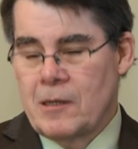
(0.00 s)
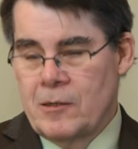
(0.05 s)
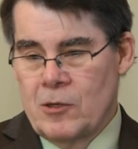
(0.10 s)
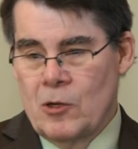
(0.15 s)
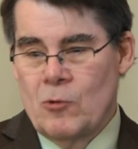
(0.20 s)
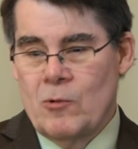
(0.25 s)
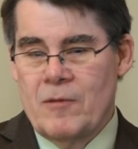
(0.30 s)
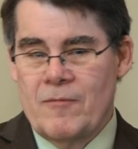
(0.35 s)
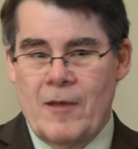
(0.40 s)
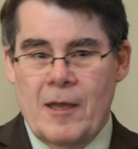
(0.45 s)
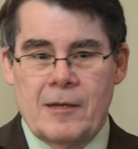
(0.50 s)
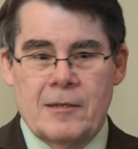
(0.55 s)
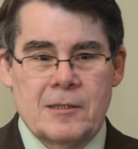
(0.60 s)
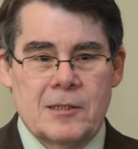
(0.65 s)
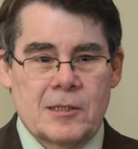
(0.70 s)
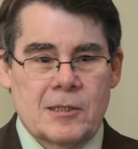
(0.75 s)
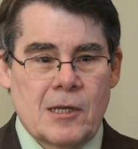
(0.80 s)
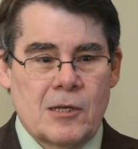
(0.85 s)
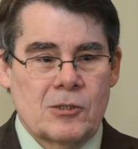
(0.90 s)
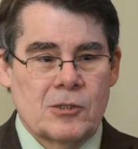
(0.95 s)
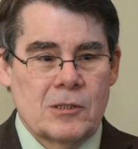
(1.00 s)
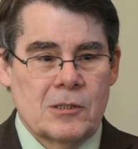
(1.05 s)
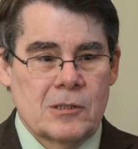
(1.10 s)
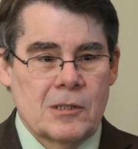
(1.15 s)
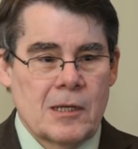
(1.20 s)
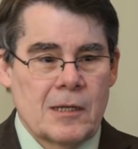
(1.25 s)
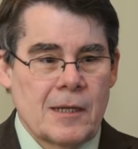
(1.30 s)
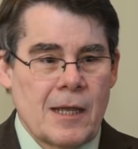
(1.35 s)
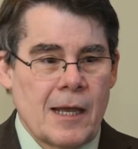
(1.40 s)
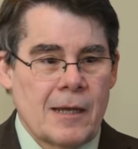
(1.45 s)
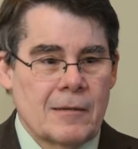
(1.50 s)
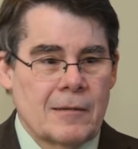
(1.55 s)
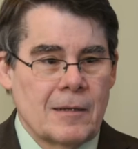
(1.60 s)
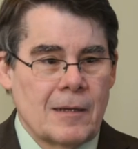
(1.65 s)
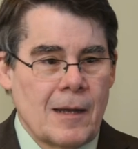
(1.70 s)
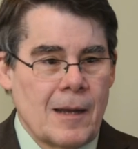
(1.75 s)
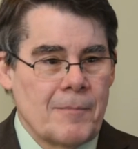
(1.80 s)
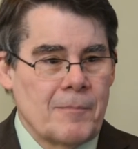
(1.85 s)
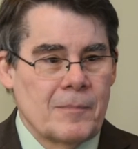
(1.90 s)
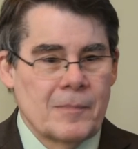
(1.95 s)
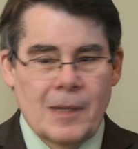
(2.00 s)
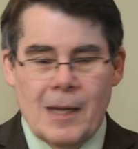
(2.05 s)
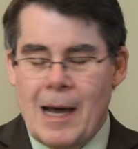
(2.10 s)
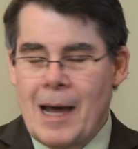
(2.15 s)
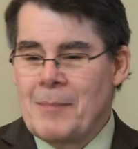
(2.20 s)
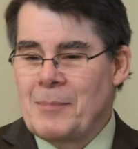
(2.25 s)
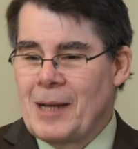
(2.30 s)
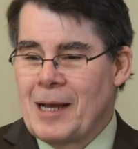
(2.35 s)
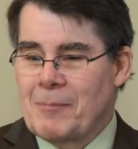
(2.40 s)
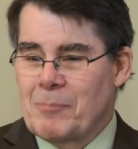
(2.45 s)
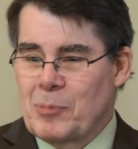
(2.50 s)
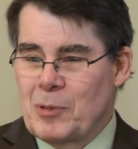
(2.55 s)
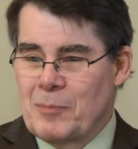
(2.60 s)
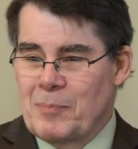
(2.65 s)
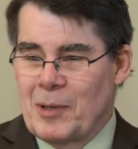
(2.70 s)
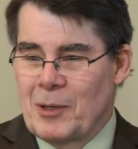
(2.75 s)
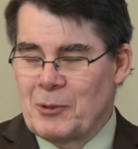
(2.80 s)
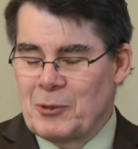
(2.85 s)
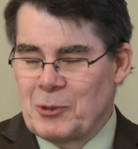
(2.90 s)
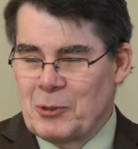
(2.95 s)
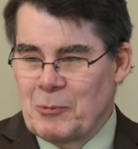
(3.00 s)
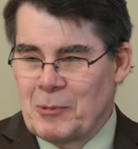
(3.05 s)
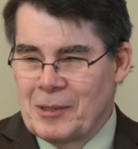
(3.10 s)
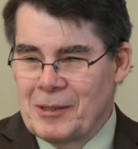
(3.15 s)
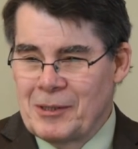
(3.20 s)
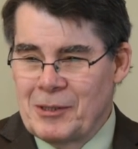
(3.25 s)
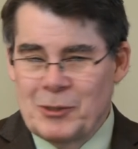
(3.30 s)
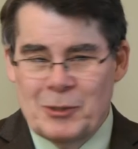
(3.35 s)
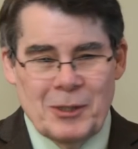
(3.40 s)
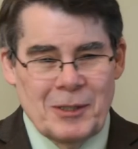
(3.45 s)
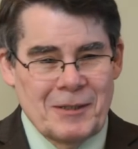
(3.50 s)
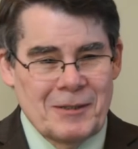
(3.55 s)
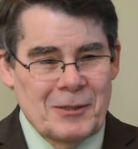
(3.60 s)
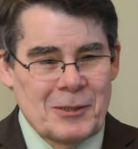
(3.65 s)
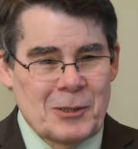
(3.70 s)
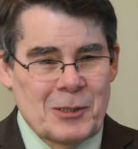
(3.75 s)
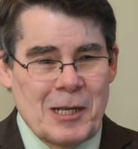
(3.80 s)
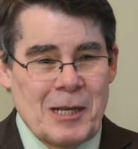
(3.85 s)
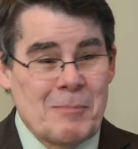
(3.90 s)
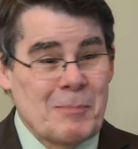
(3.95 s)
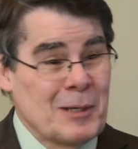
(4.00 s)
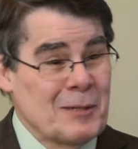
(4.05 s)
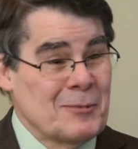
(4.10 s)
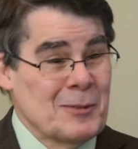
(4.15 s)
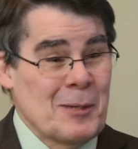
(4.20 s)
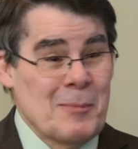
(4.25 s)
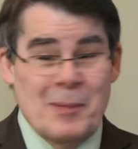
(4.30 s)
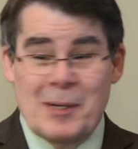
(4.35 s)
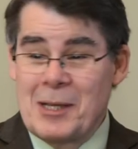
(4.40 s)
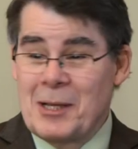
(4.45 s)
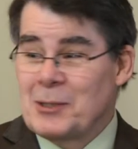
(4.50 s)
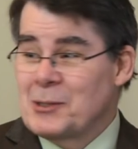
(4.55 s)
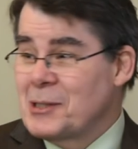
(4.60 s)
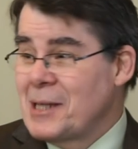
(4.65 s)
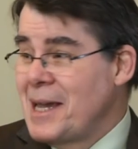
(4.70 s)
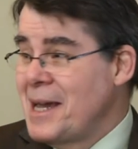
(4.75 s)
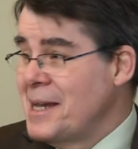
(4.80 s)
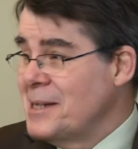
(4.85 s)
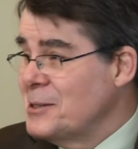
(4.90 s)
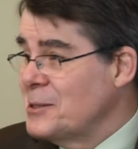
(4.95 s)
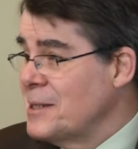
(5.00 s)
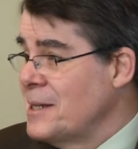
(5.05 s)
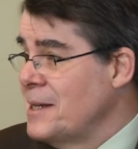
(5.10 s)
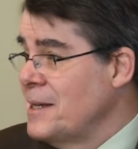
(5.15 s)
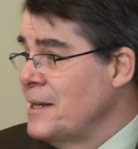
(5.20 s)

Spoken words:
I know we've had discussions on that, and I'm not prepared to release it at this time, but if somebody else has.